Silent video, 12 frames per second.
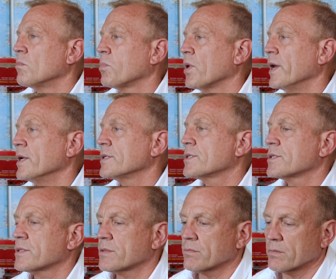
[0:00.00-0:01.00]

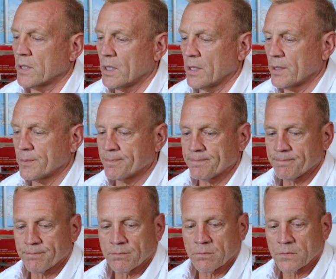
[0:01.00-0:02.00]
plants kind
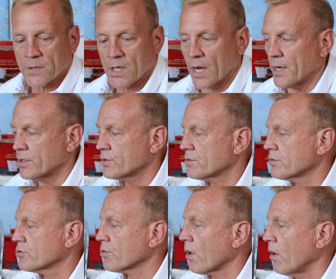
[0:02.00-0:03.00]

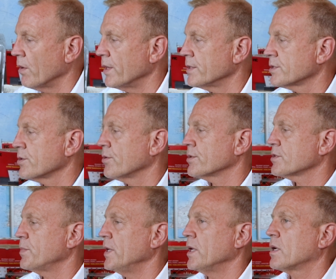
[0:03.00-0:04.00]
of draw in, so to
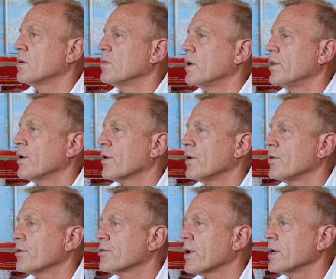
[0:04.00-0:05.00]
speak, when they're
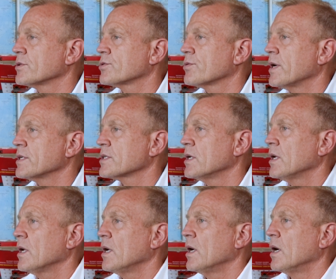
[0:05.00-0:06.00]
under drought stress.
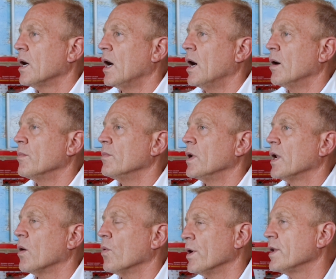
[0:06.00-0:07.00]
And
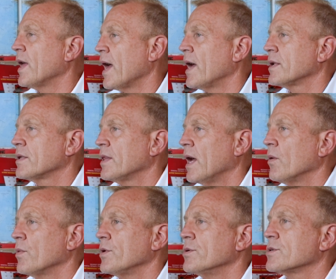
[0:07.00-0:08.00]
I wanted to add to that
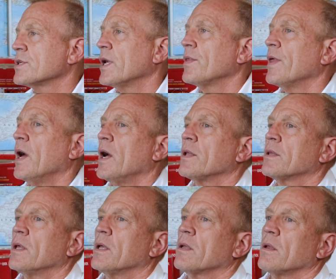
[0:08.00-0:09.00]
when you said
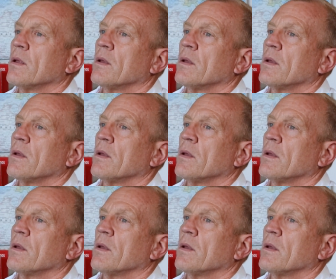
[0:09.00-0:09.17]
that